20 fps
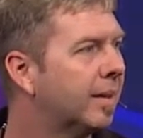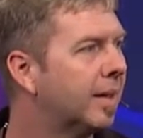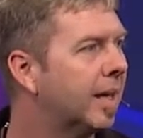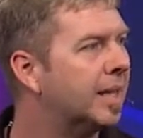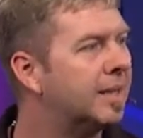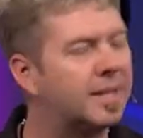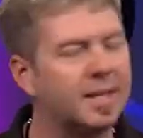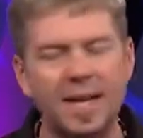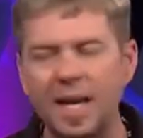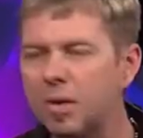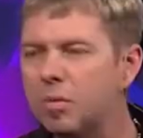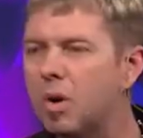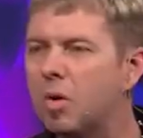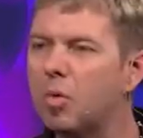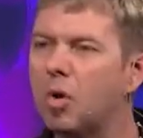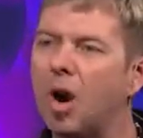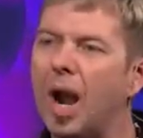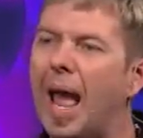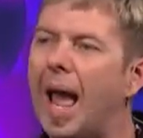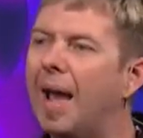And today, what
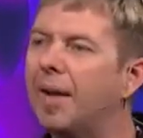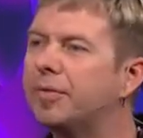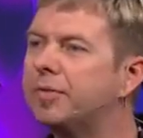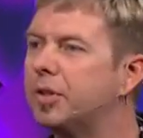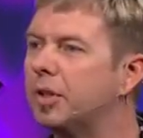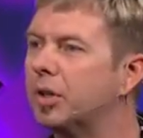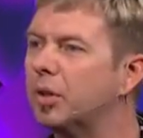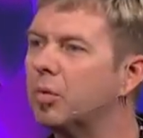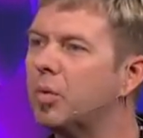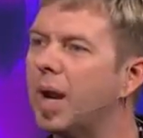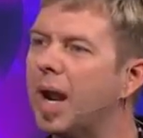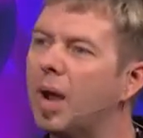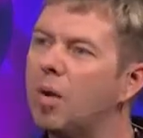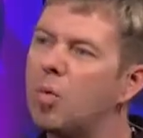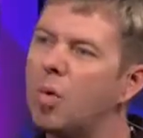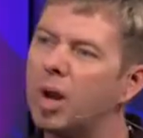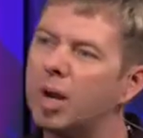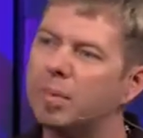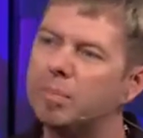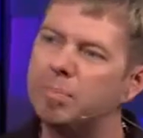we're after, what I
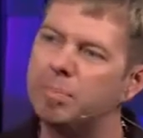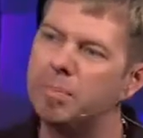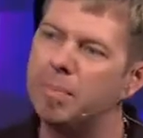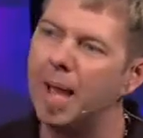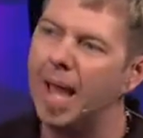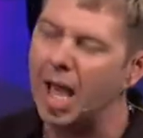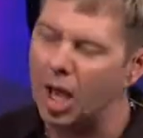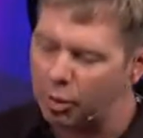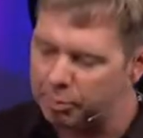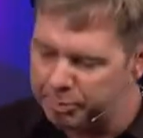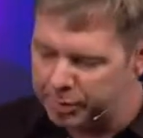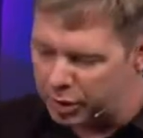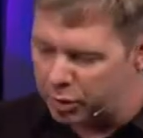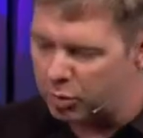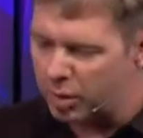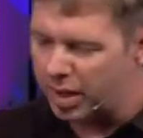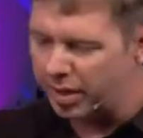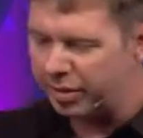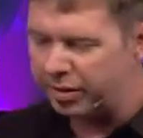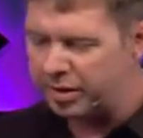want to help you
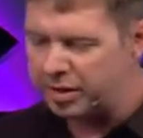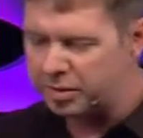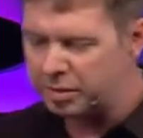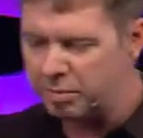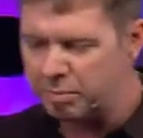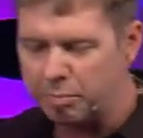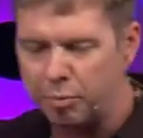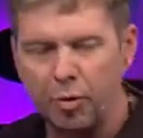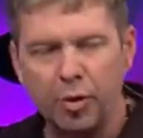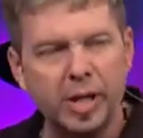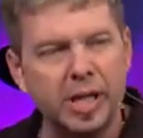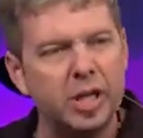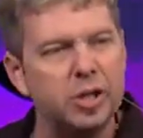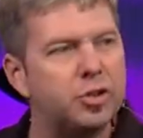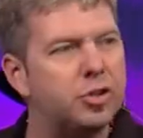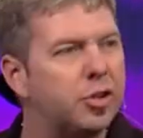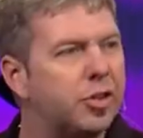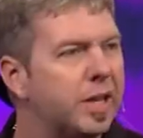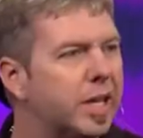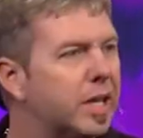with, is bring you
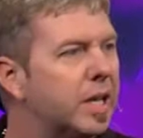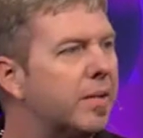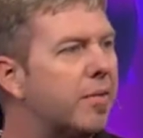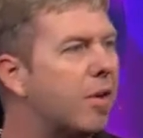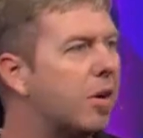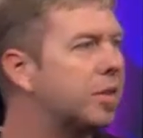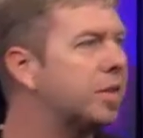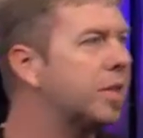to the end of our